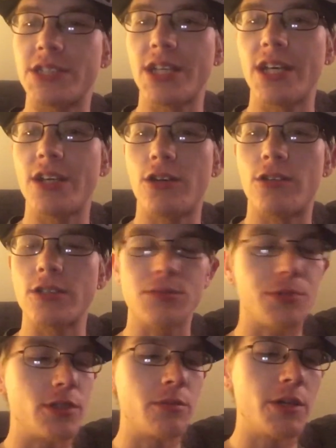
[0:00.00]
say, on a
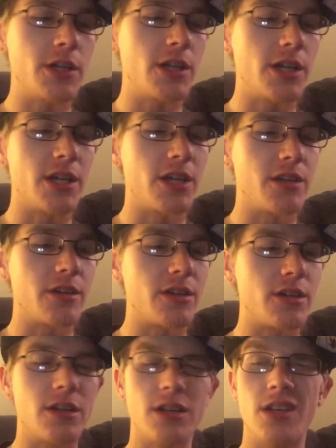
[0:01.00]
spinner bait,
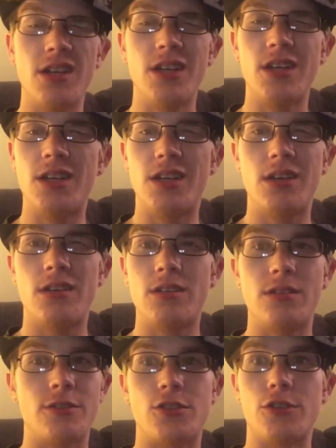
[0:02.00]
and
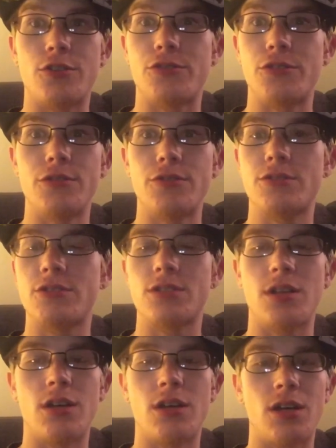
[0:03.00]
chartreuse
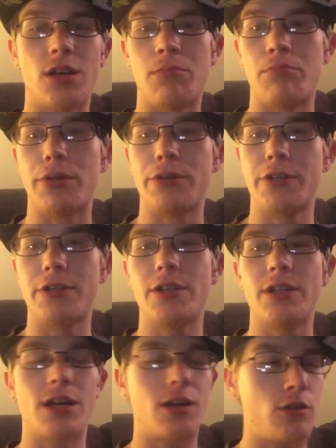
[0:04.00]

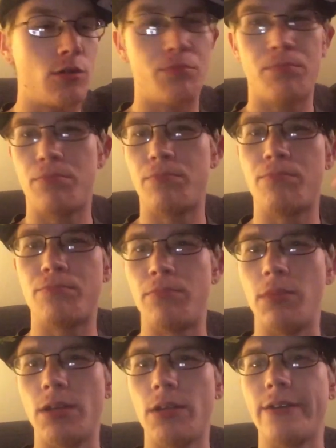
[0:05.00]
burner. I'll
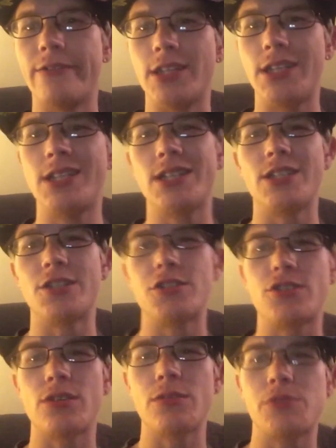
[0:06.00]
leave a link in the
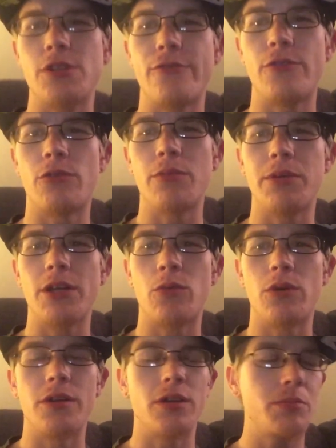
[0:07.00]
description if you want to pick
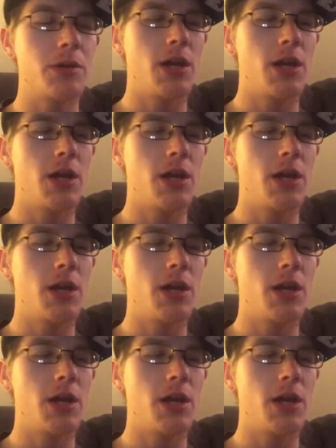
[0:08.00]
one up.